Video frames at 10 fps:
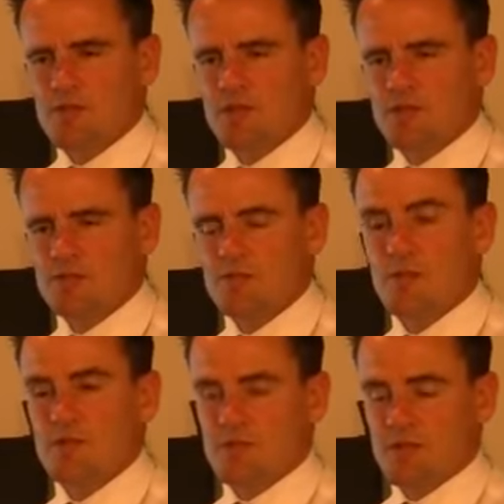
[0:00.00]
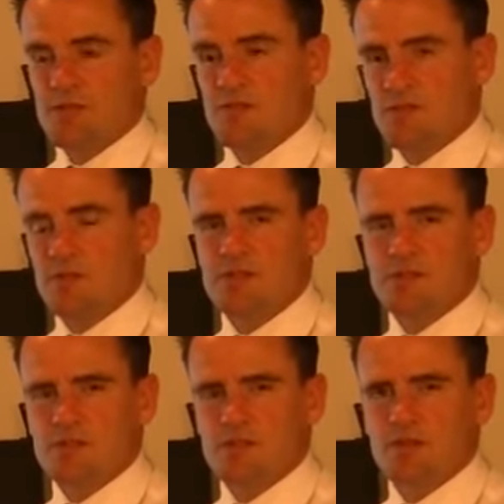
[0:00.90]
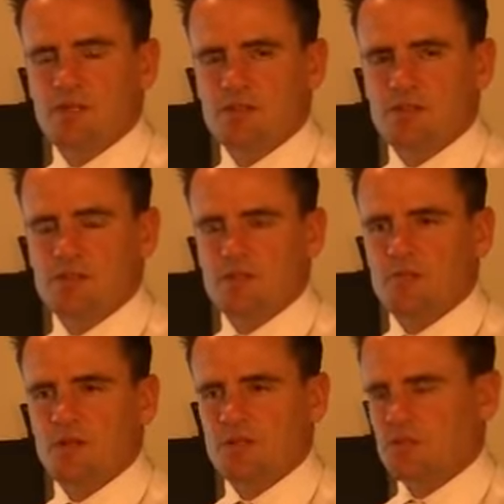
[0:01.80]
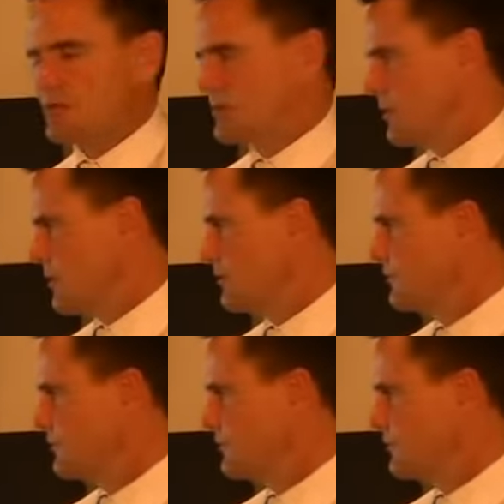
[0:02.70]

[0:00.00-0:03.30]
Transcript: browser, and always make sure you're using a trusted browser as well.